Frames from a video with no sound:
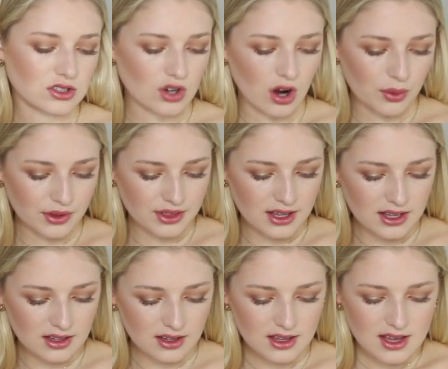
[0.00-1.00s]
stock with
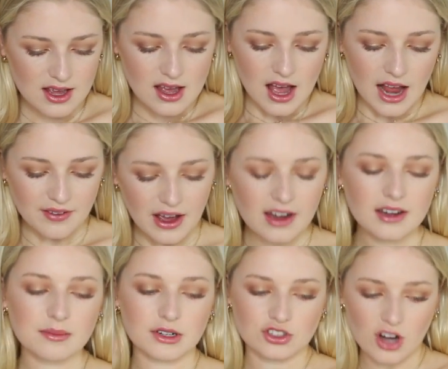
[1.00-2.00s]
it. I've had it
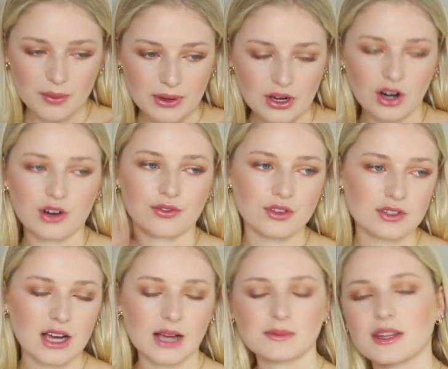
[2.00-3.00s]
in my shopping cart a few
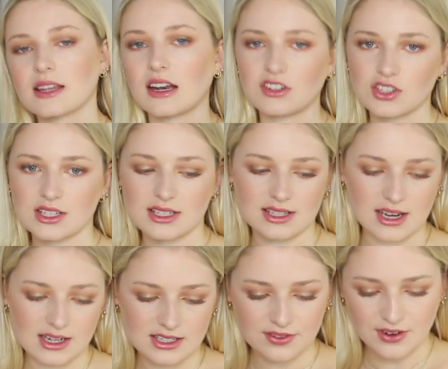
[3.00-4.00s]
times and then I just
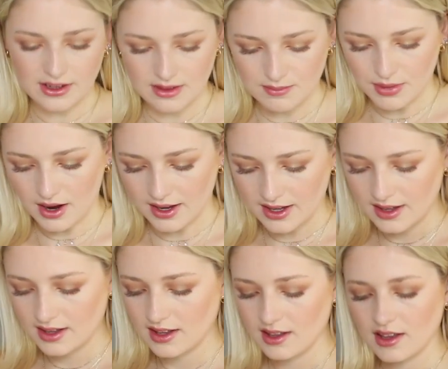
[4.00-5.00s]
decided to finally buy
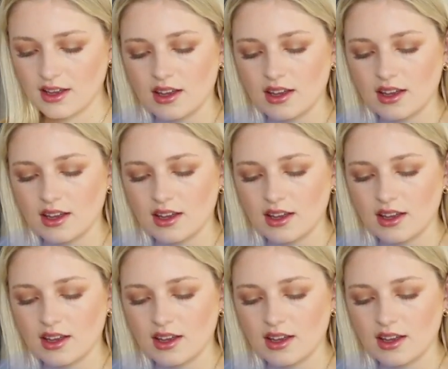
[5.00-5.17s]
it